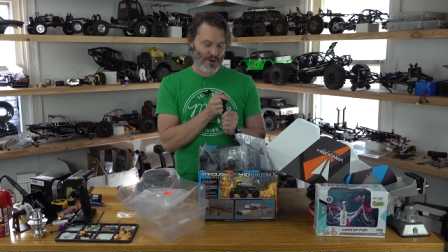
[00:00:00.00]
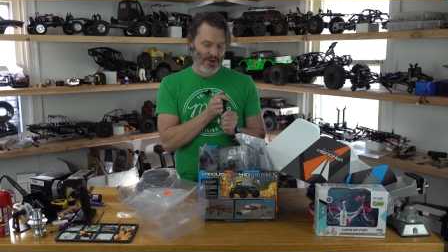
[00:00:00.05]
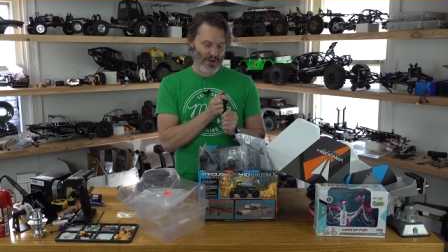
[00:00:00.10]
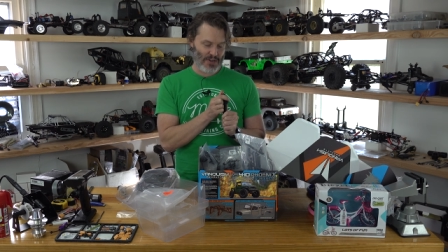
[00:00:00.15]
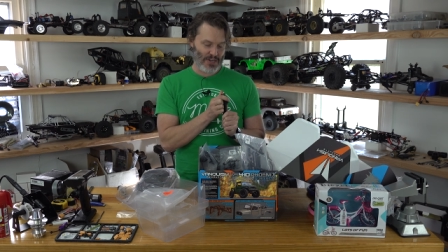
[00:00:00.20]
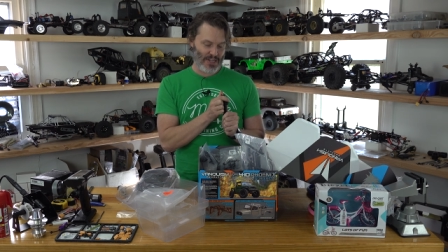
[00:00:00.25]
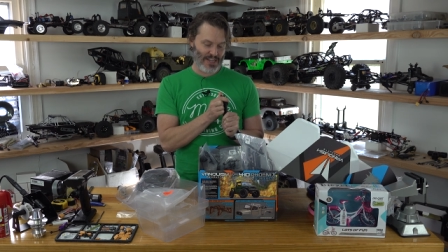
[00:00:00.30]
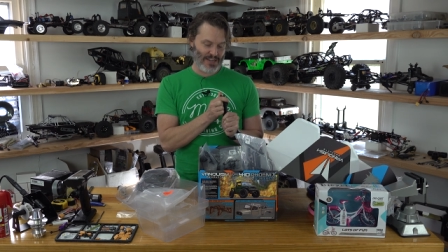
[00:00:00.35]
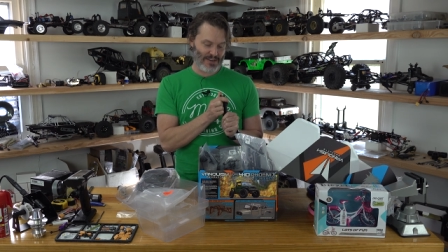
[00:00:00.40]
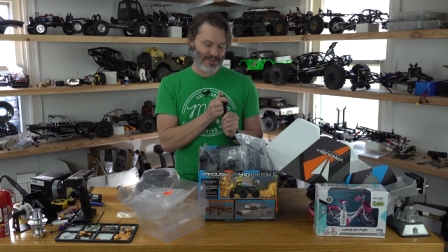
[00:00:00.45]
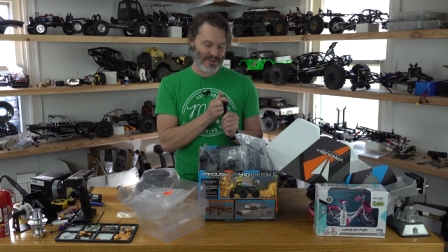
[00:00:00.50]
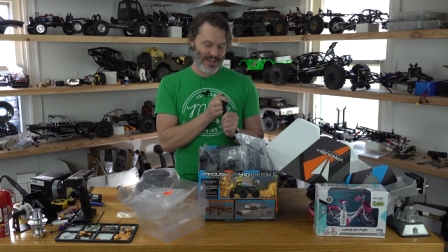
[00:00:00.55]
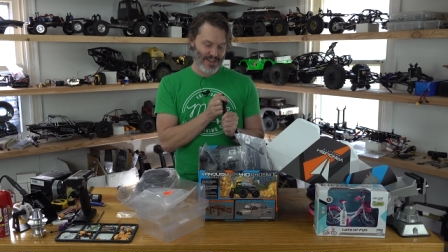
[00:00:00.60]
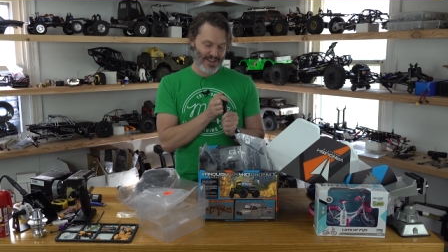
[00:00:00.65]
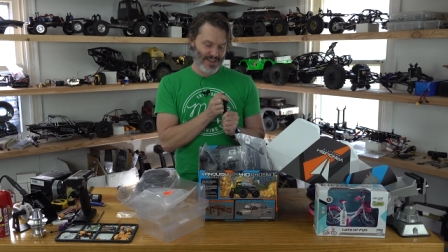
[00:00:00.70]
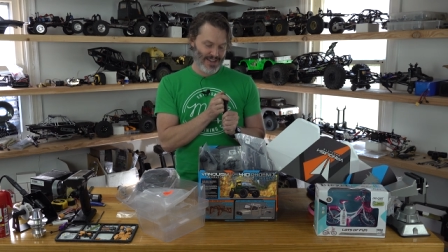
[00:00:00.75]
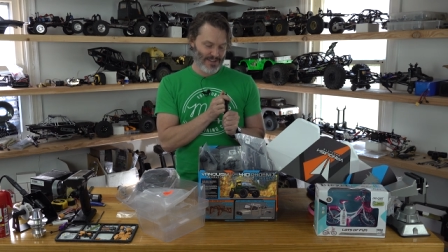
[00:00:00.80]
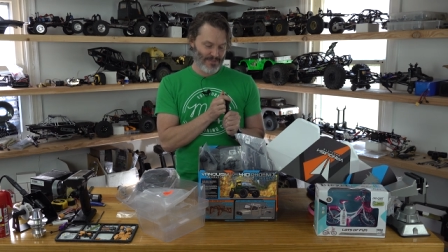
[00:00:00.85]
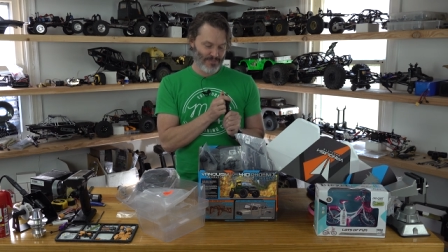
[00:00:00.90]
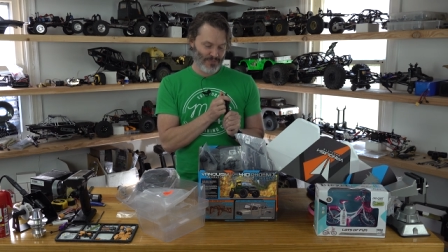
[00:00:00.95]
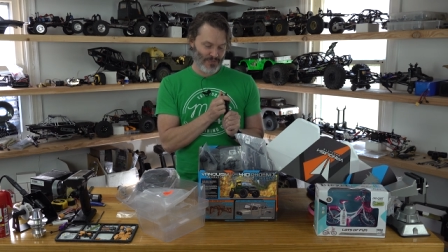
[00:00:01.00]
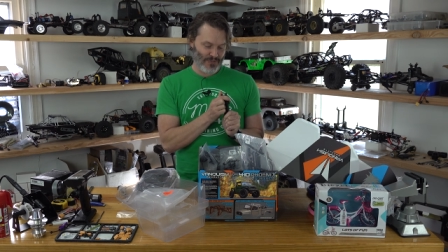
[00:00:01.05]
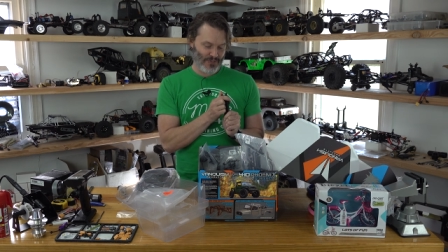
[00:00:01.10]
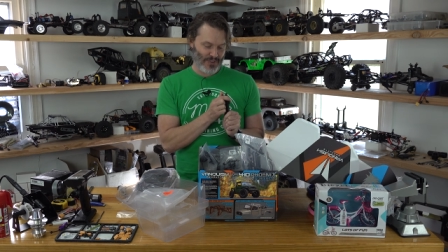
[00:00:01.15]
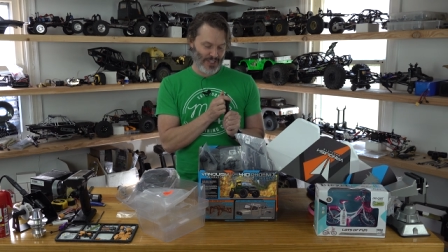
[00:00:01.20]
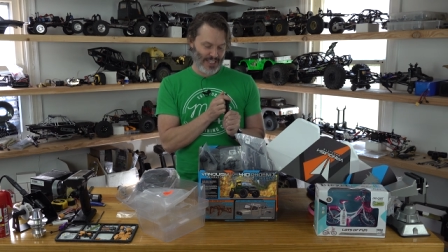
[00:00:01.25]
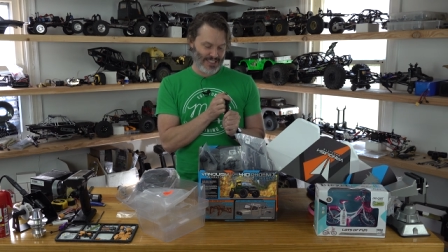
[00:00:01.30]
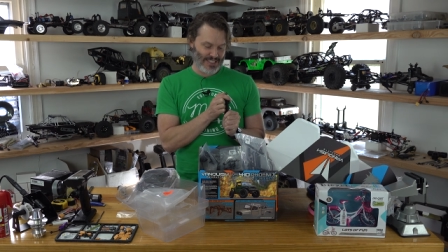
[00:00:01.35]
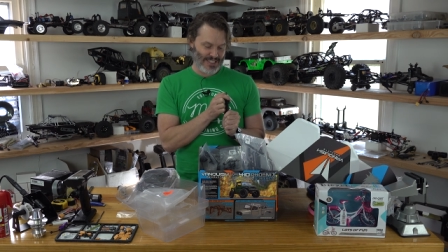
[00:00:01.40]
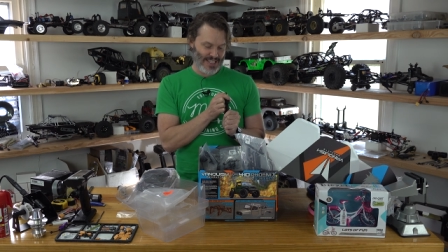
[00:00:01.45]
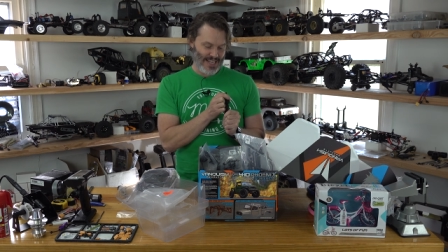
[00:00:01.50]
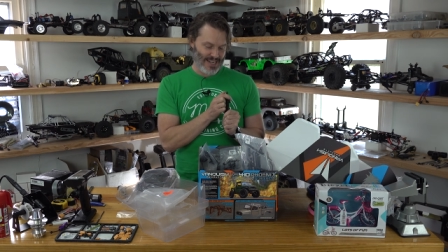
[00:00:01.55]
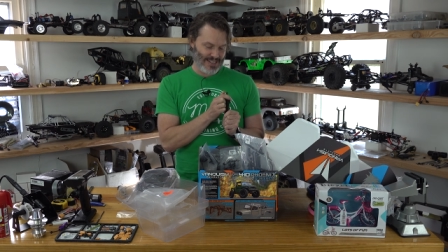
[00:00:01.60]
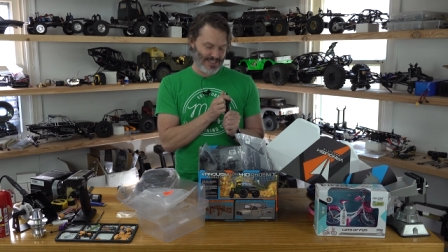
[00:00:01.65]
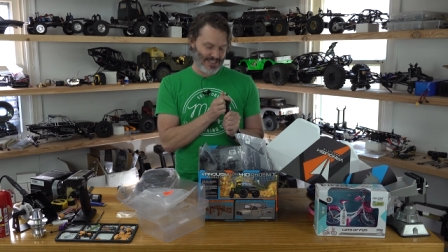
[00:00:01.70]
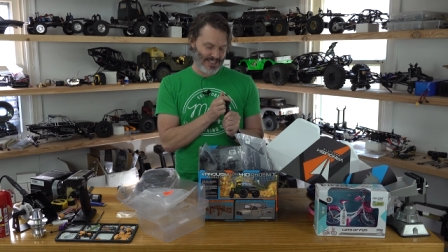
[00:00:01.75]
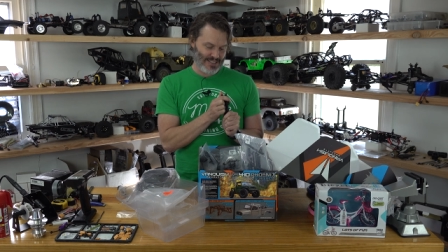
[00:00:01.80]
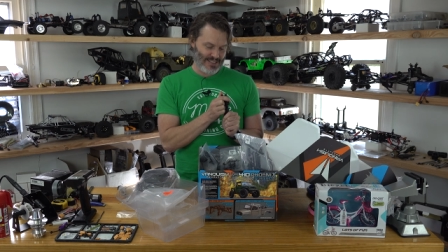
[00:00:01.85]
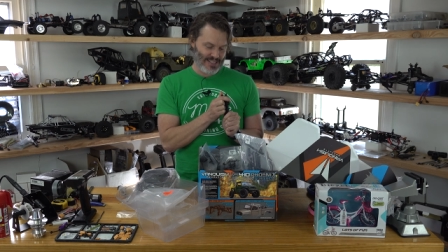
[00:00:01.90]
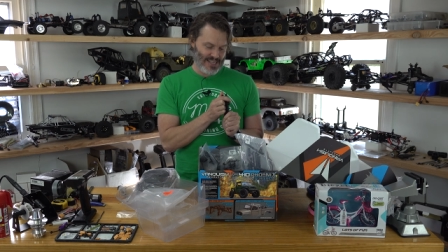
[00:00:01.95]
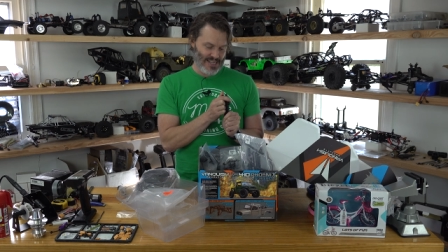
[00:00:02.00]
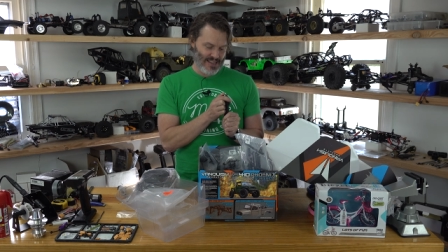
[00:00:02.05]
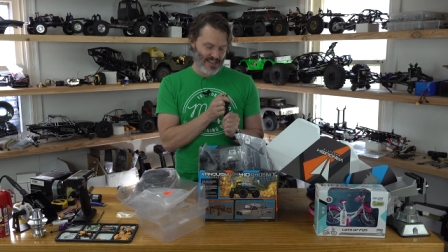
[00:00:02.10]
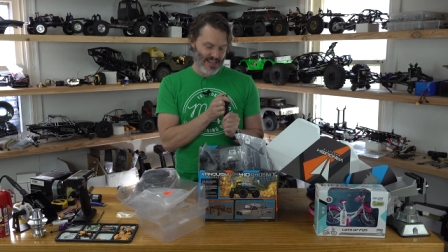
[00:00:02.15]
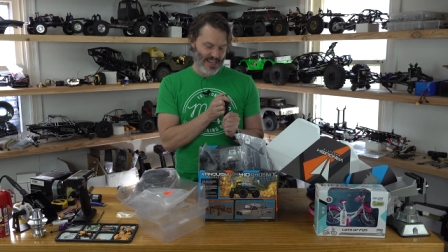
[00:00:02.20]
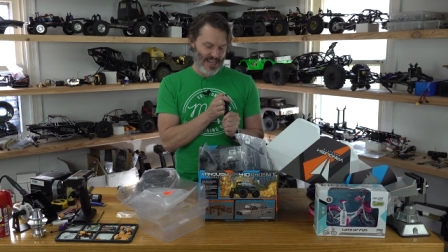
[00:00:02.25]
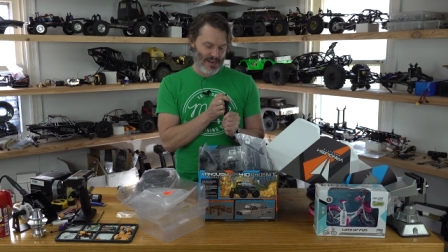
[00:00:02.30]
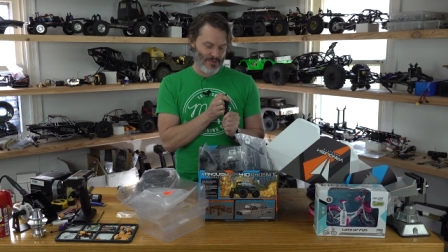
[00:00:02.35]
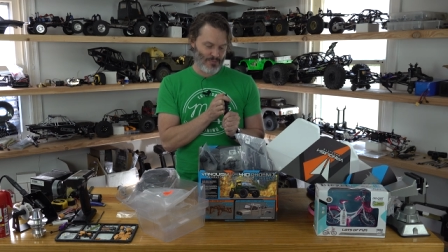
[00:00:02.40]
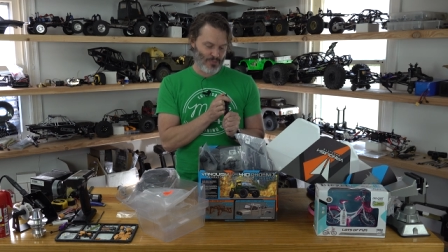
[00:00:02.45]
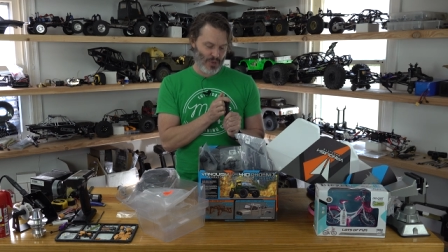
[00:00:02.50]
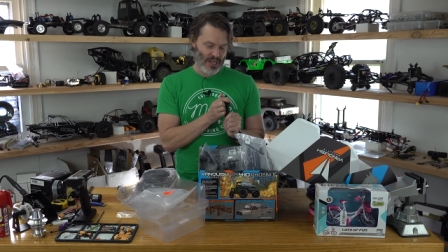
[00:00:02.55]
hard to get flex in the housing like that,